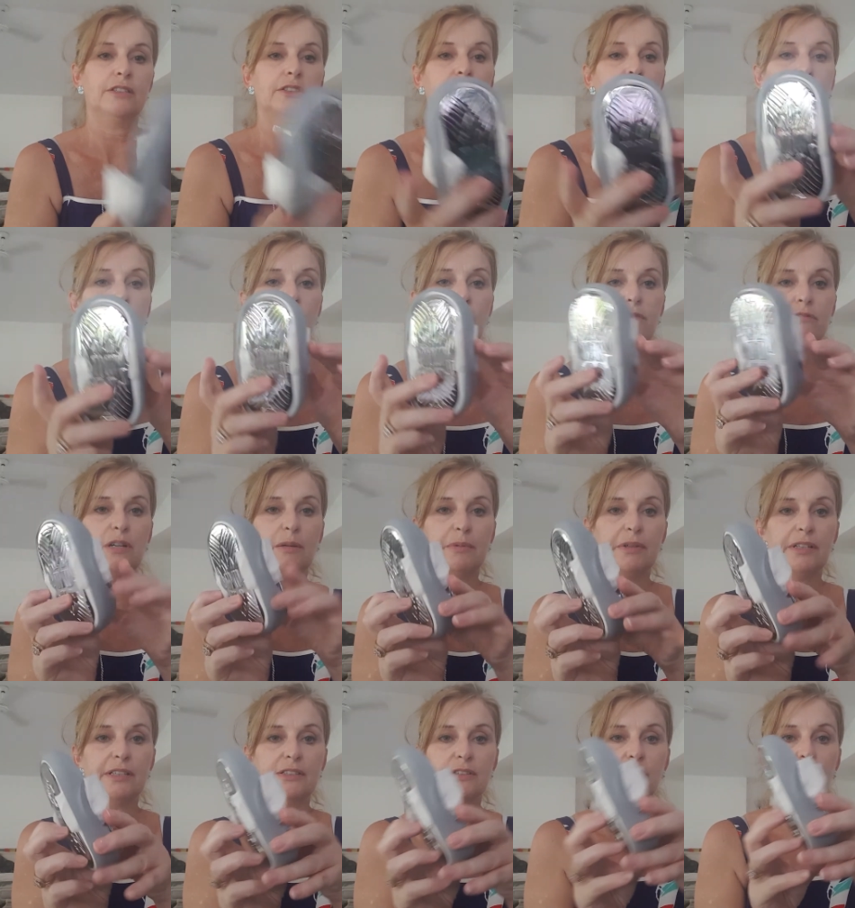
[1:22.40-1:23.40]
so the rubber
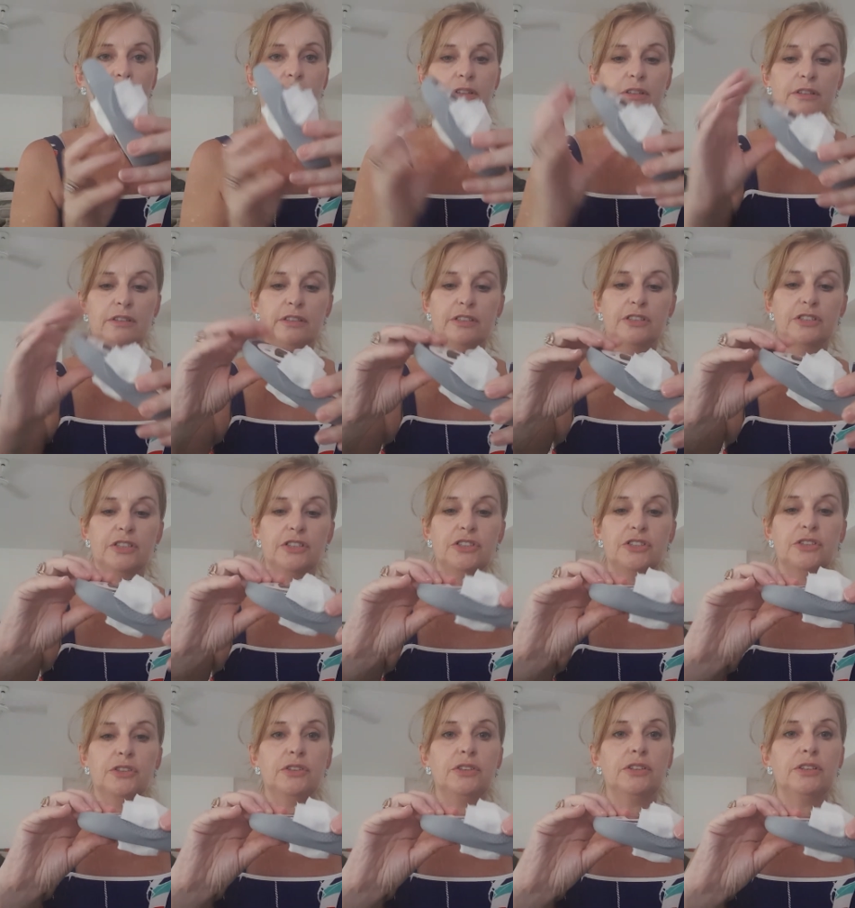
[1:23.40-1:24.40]
is on the
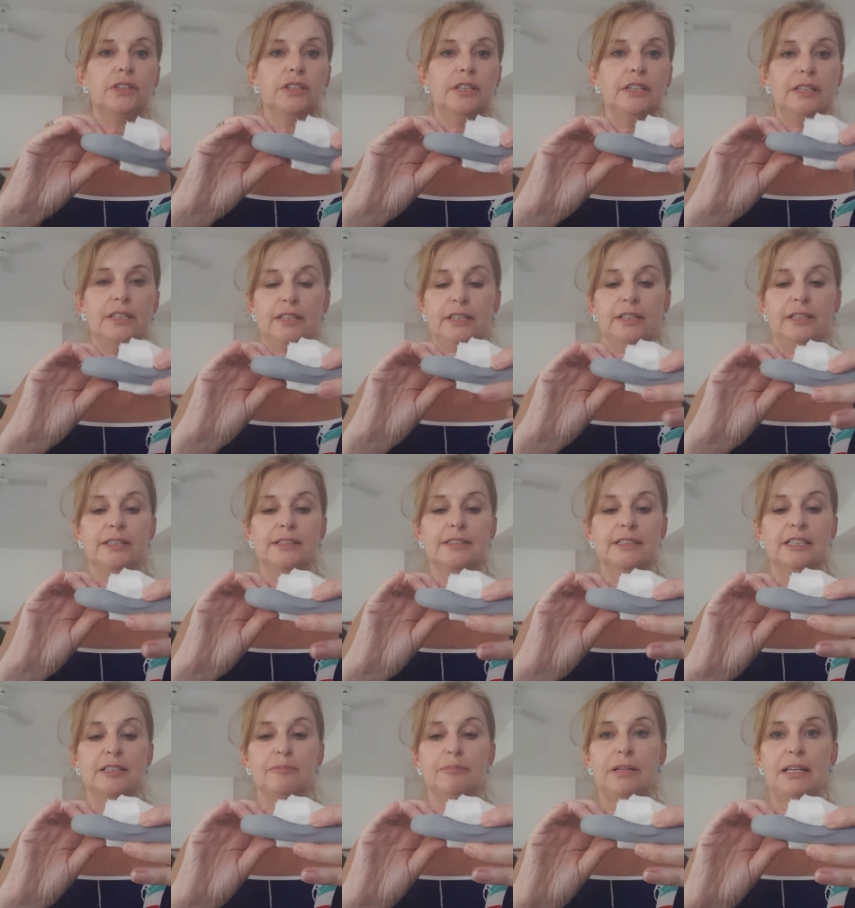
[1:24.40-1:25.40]
tissue is
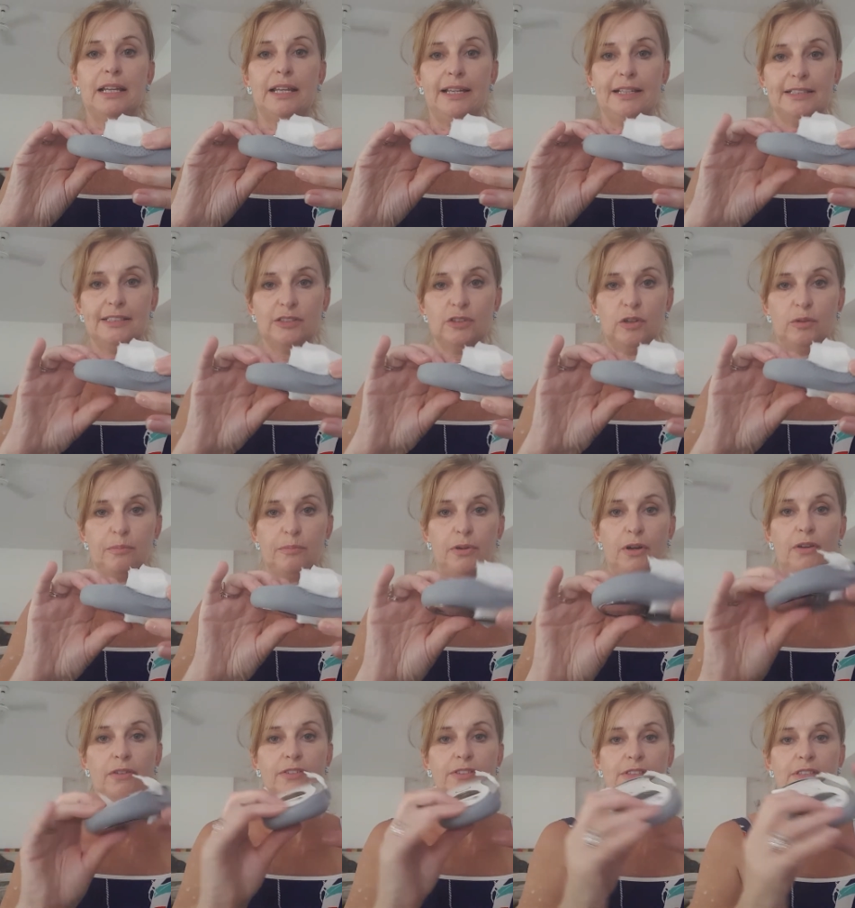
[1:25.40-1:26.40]
in place on
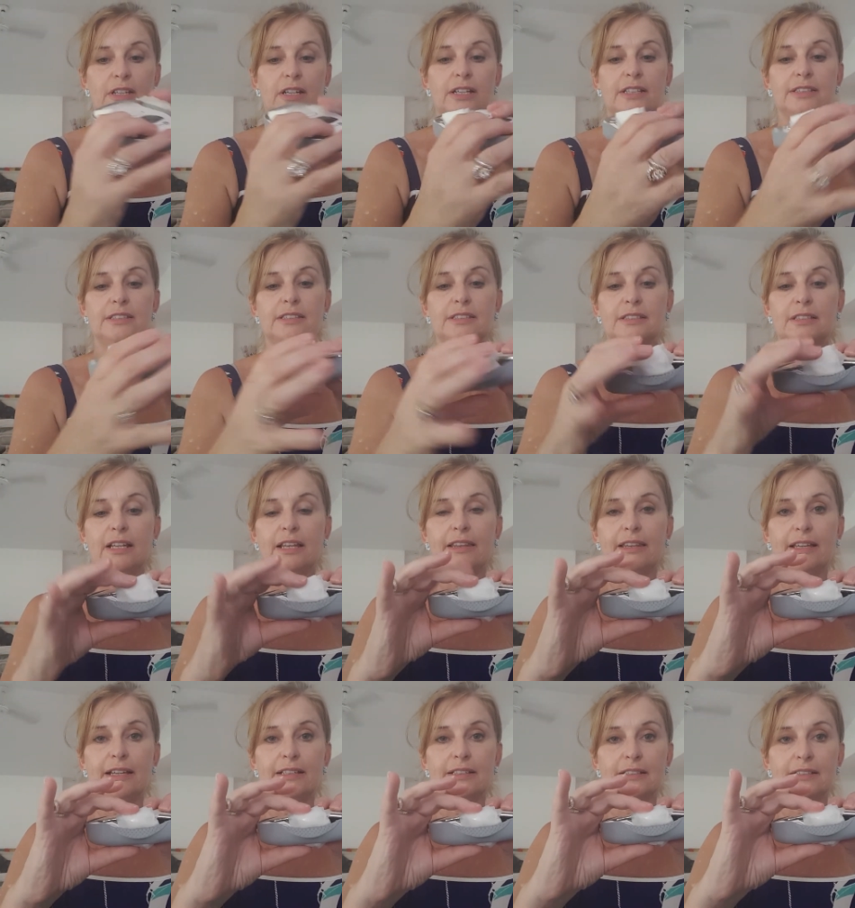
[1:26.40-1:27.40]
both sides like
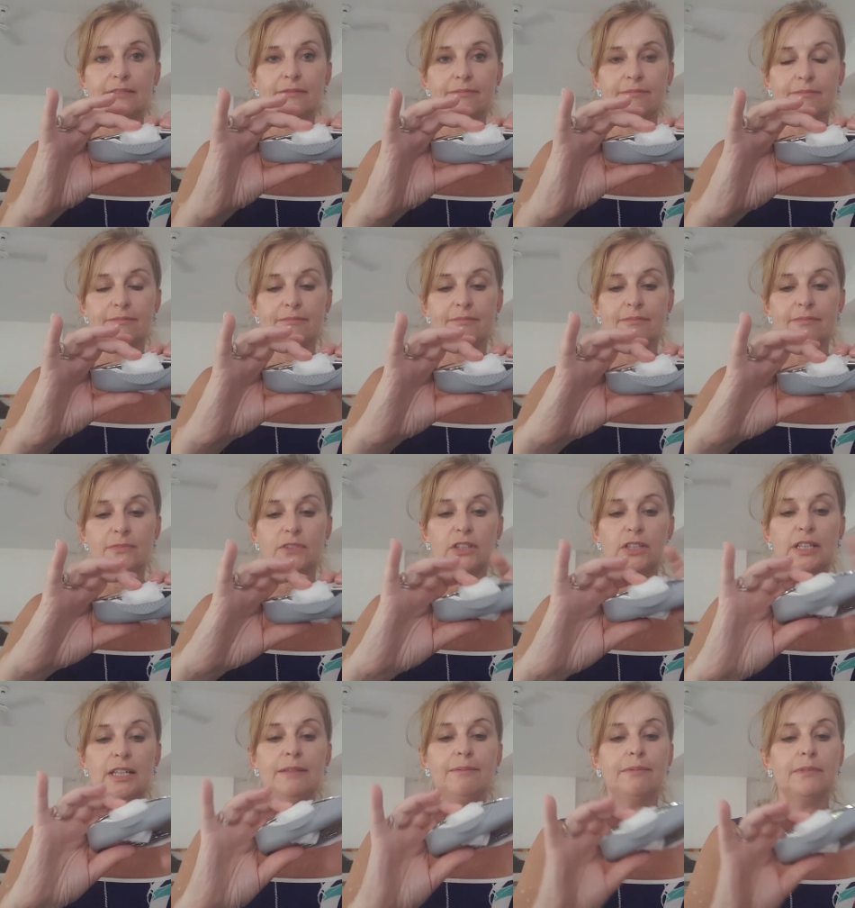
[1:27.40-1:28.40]
that
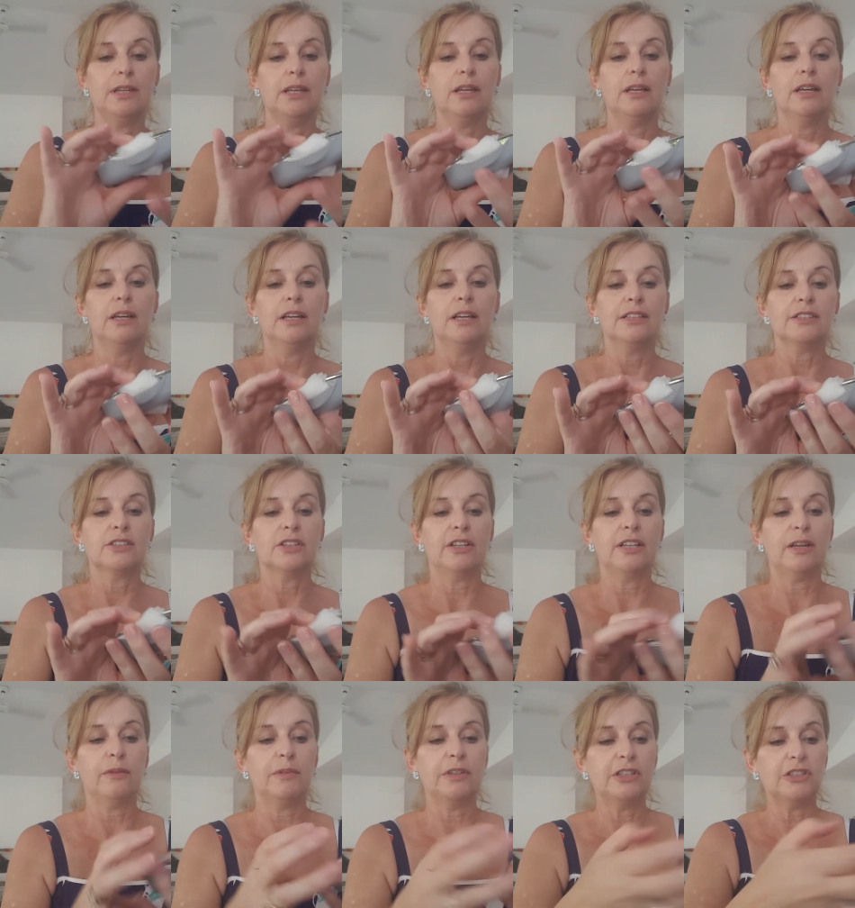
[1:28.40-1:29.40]
okay so
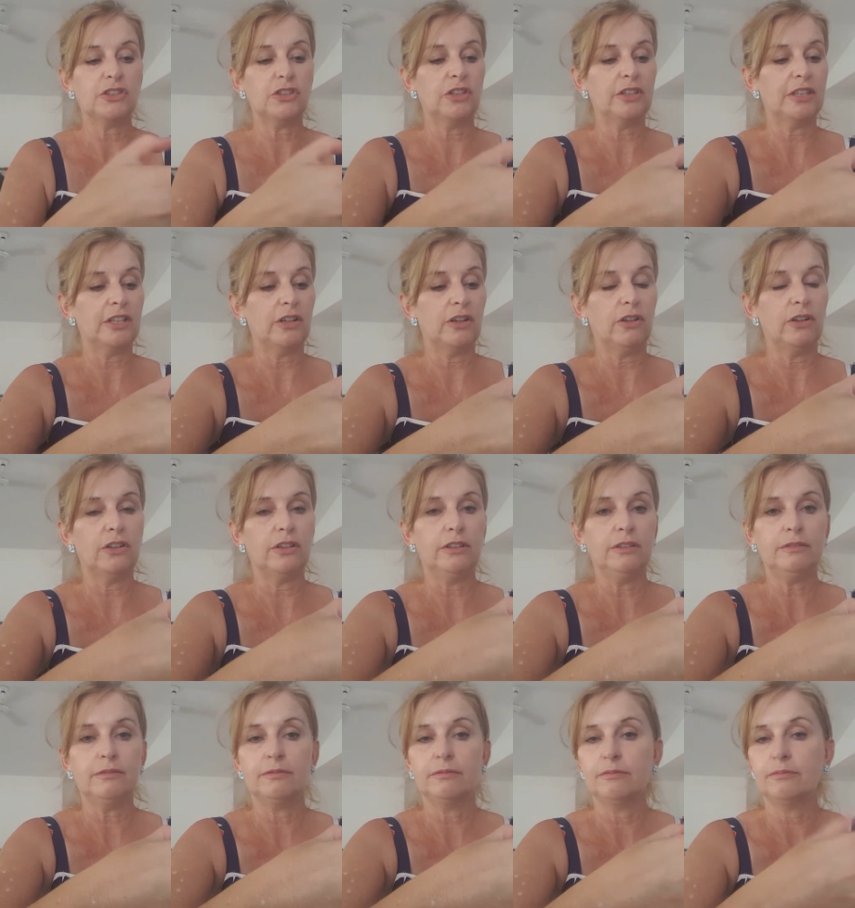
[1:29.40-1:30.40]
now when you turn that on